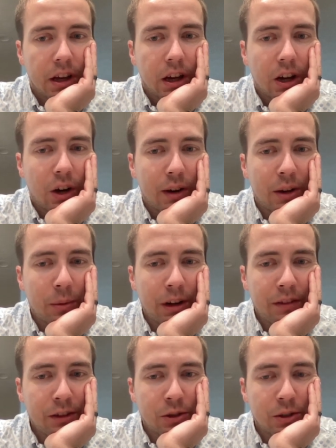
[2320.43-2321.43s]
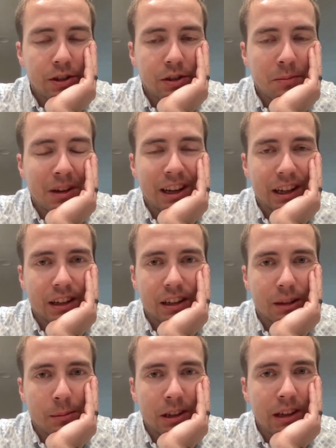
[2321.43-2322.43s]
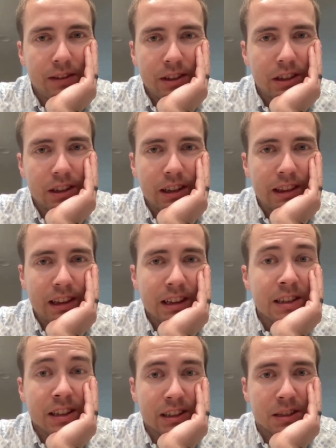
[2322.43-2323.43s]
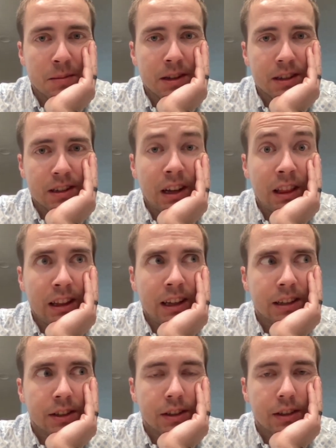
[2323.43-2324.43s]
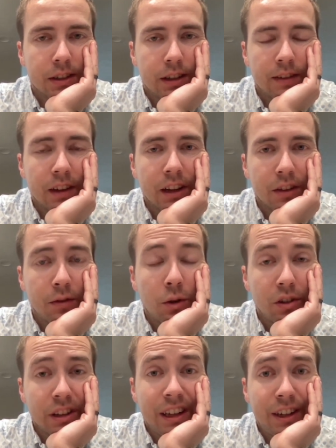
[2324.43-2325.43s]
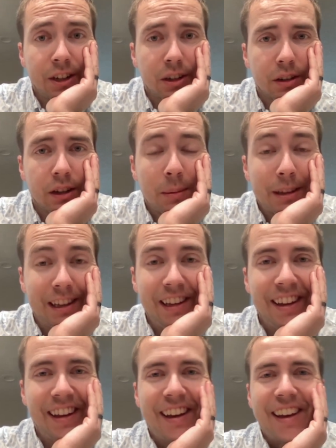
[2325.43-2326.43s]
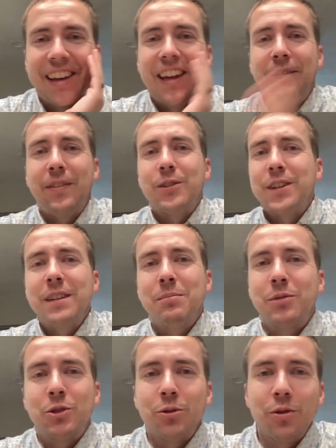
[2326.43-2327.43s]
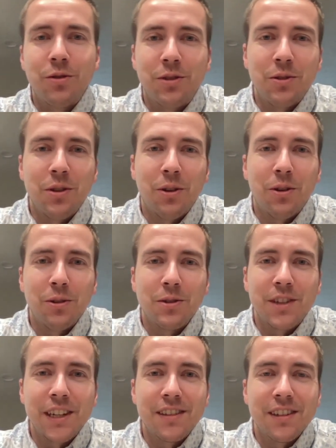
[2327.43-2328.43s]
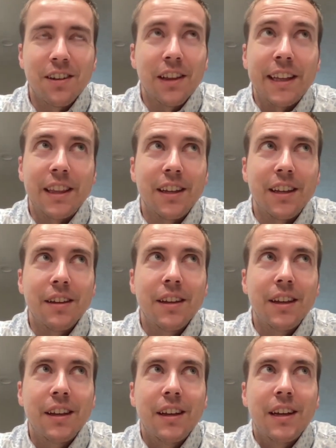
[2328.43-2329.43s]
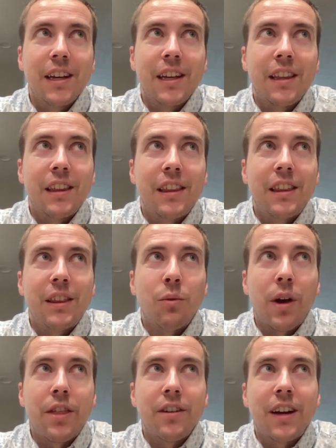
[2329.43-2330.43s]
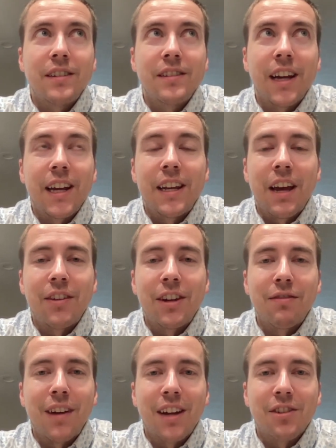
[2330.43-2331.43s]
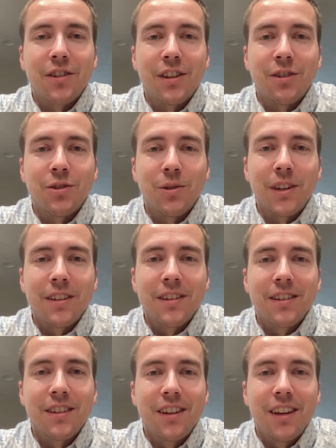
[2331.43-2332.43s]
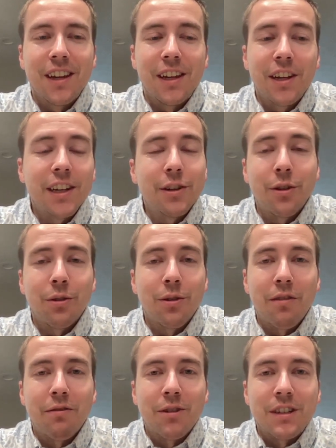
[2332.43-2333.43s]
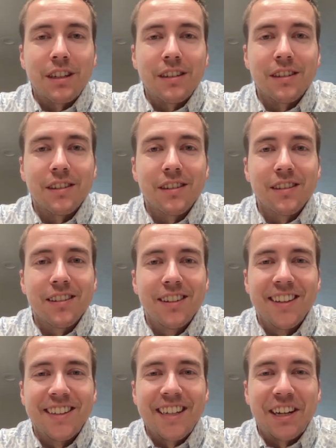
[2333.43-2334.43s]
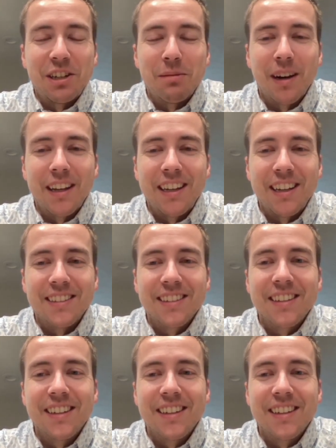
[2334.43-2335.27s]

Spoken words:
Oh, and whatever choice you make, give it at least 6 months, at least, if not a full year. If there's any truth to the whole season, or like the weather outside having a factor on your joints, you gotta go through all 4 seasons and see how your body does.